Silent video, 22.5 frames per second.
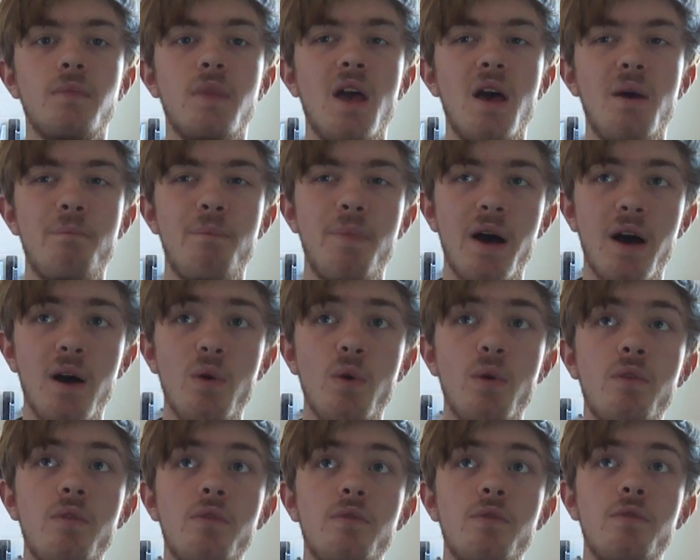
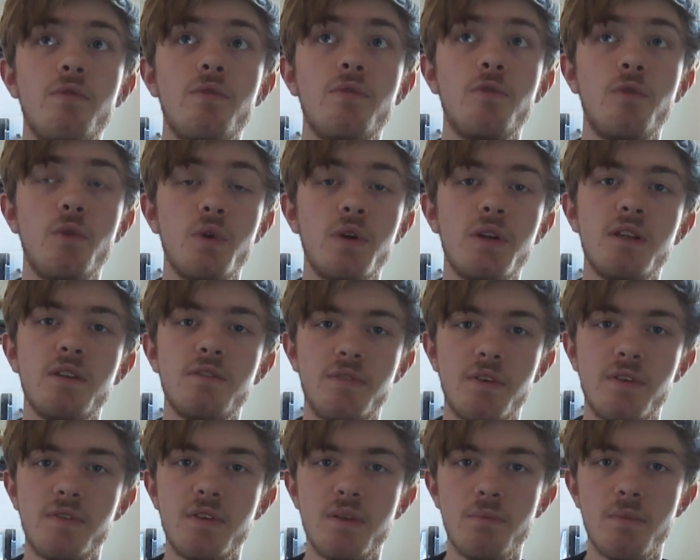About 40 to
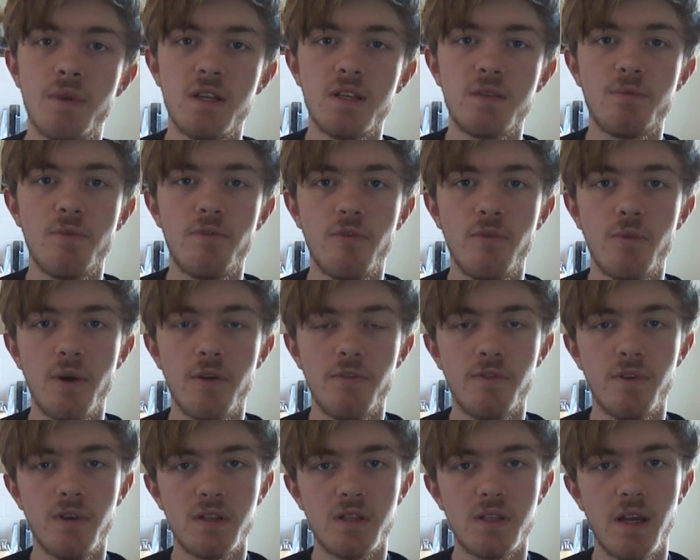50 minutes before my
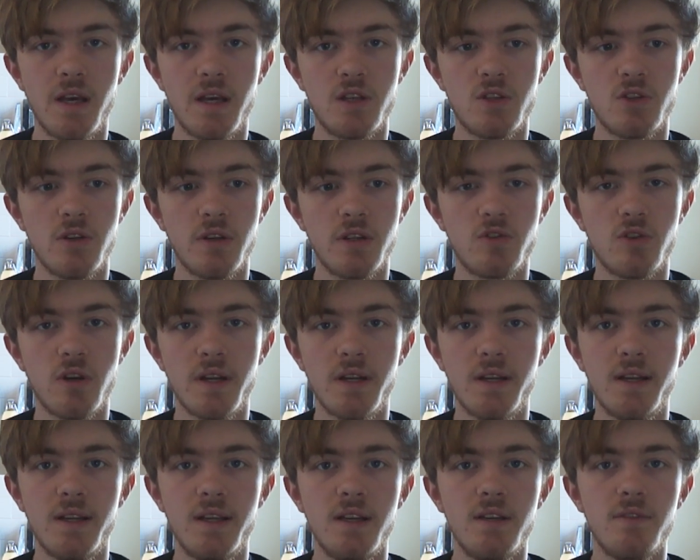first lecture, I try
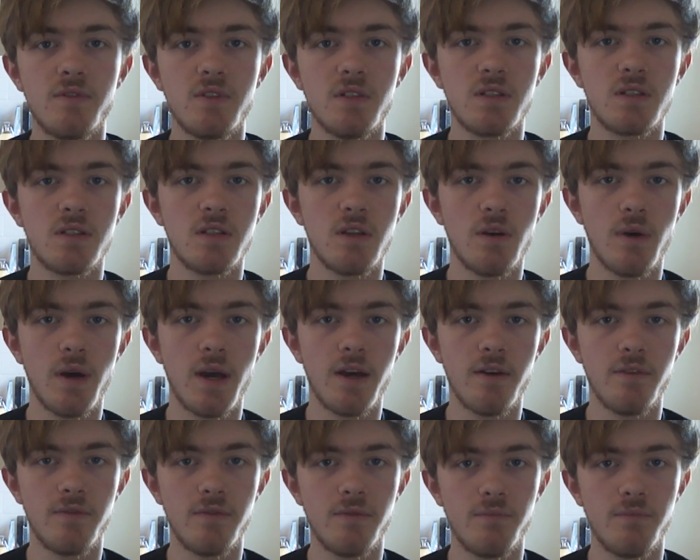and leave just so I have